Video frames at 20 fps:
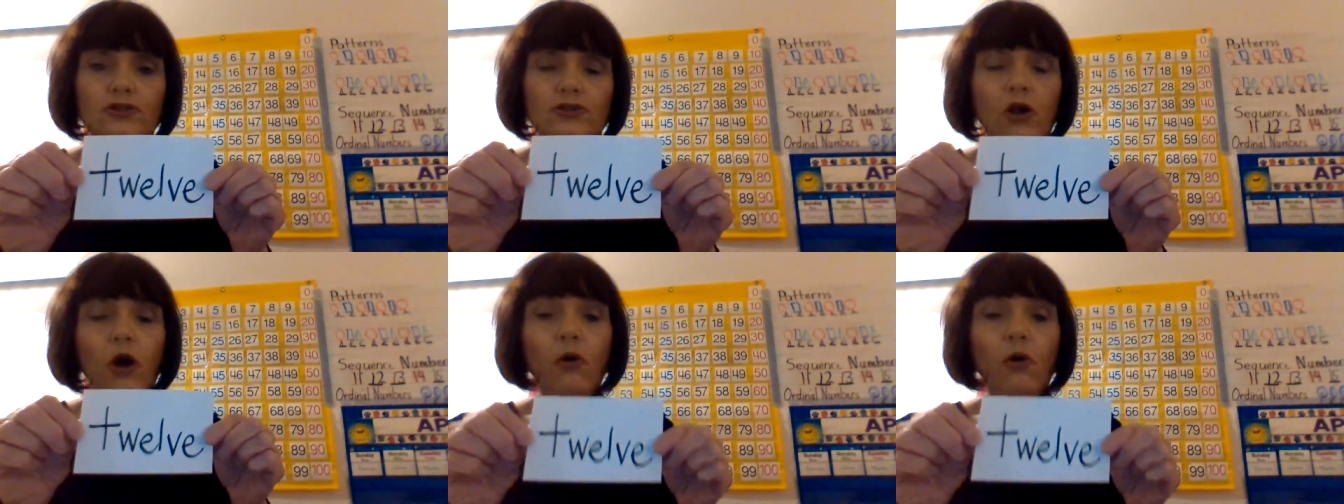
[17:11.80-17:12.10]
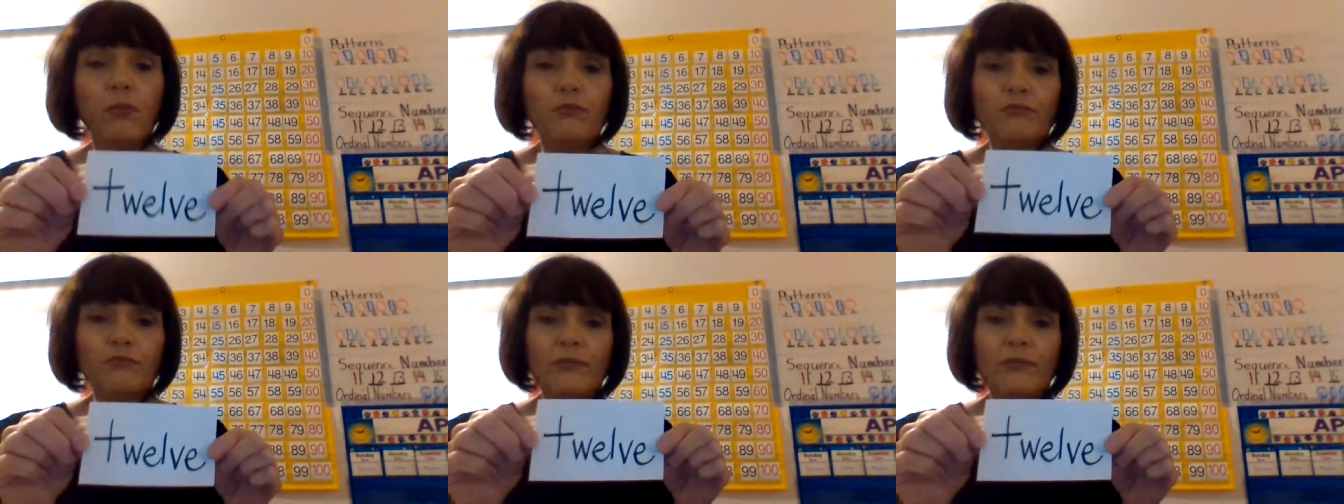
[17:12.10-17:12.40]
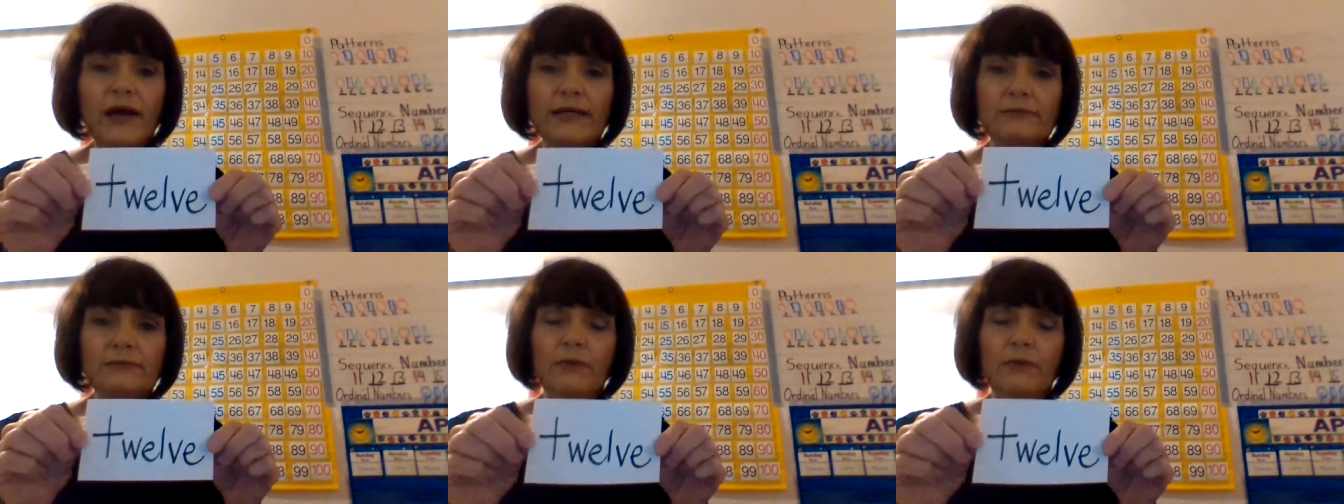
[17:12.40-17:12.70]
Oh,
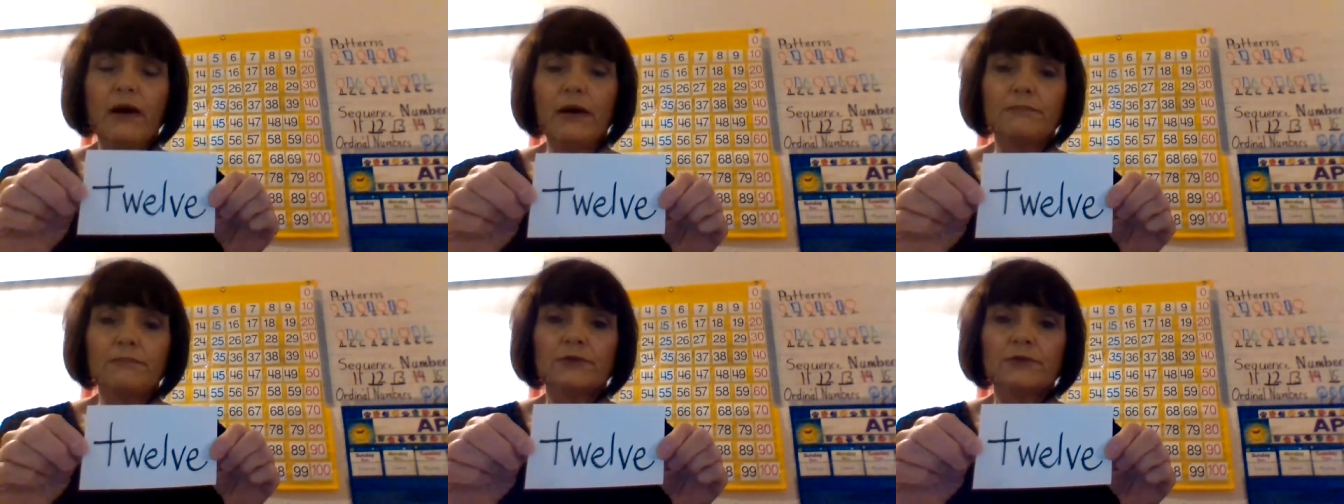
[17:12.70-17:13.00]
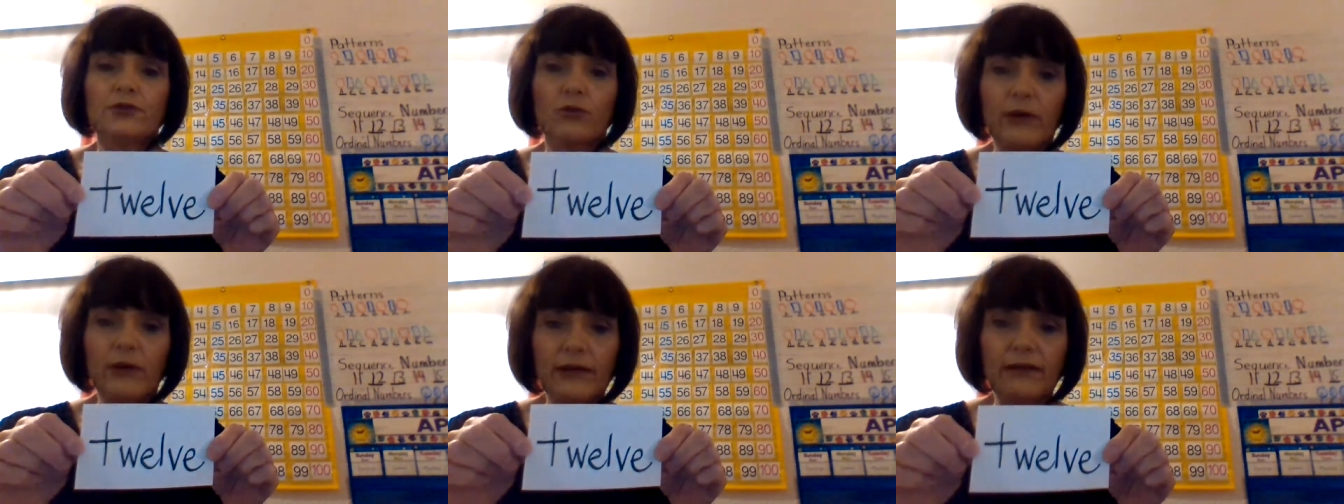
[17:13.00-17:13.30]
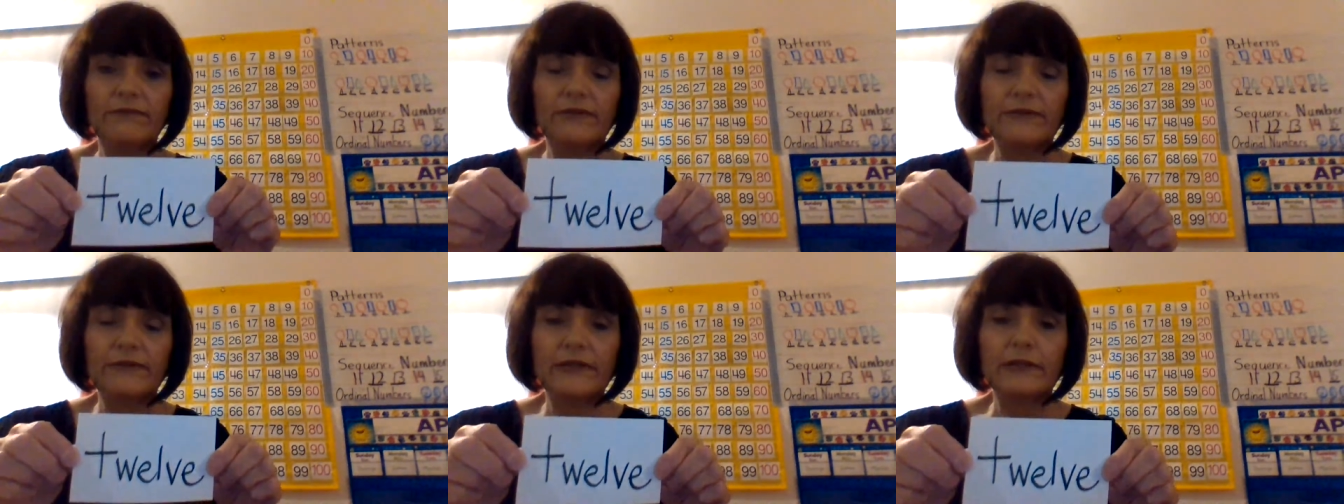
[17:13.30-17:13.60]
I popped
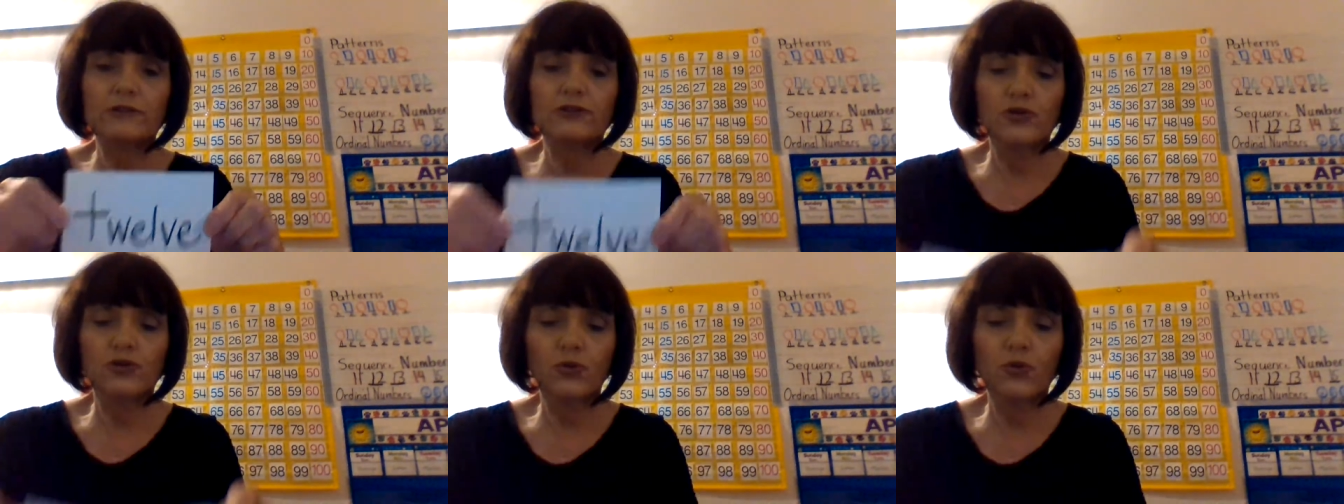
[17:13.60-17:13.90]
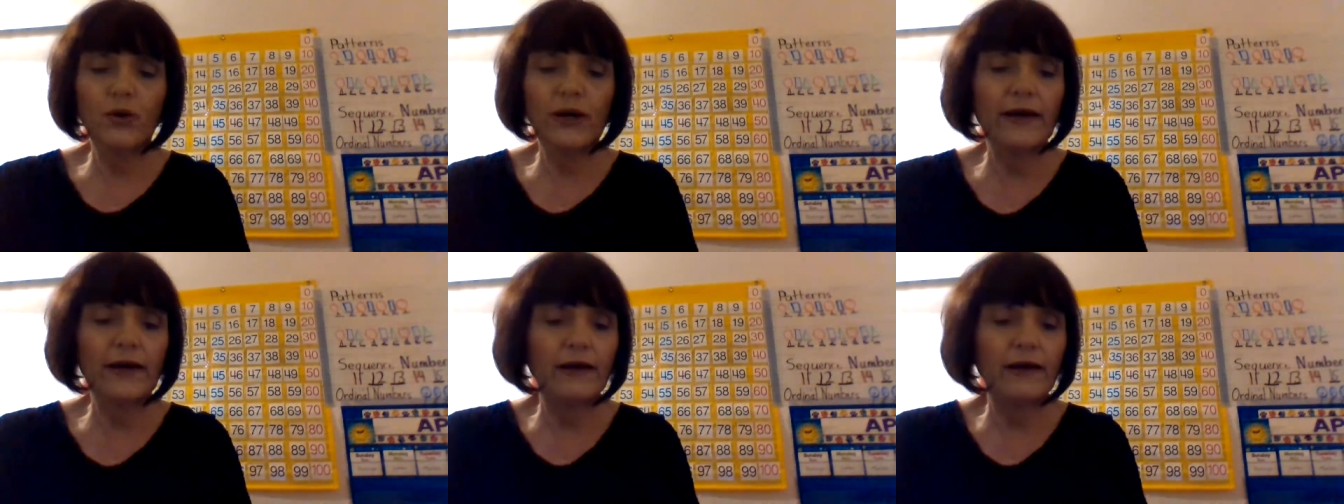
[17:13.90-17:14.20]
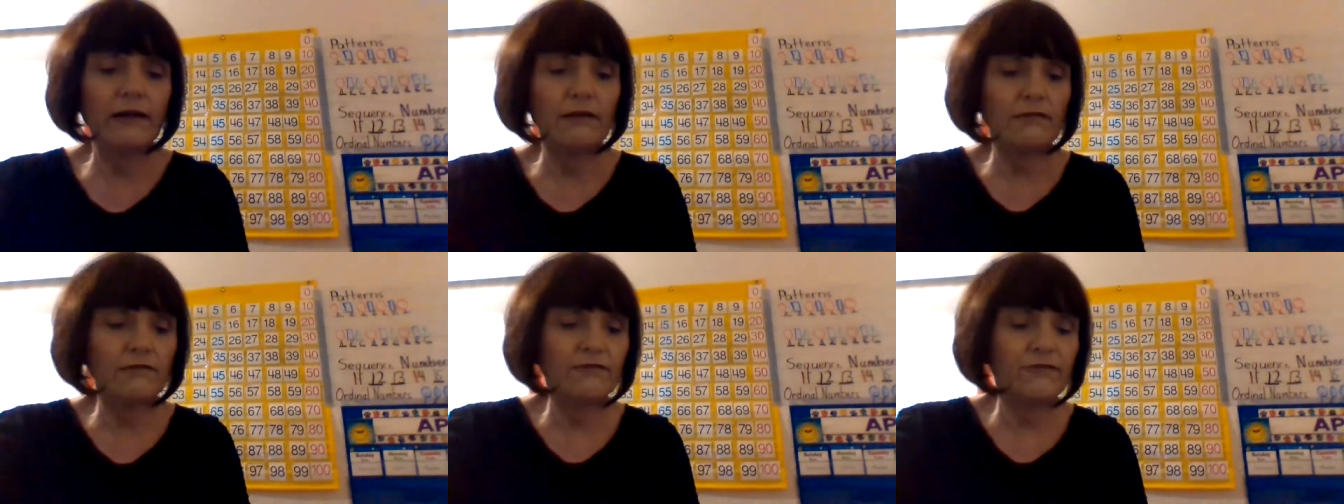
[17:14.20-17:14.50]
12 in there. 12.